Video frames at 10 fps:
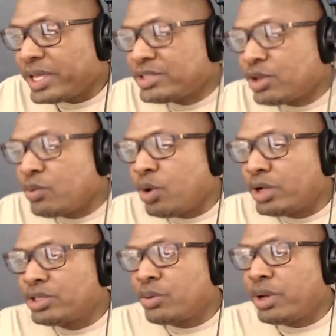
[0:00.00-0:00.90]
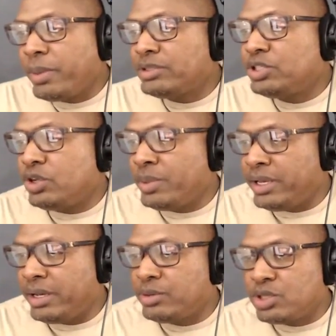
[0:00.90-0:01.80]
That's good. Walter, what about you,
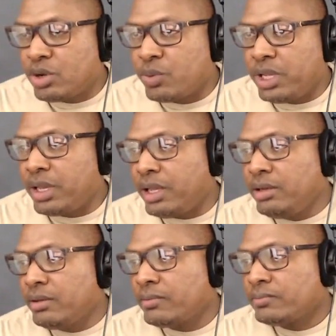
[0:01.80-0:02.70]
man? How was your weekend?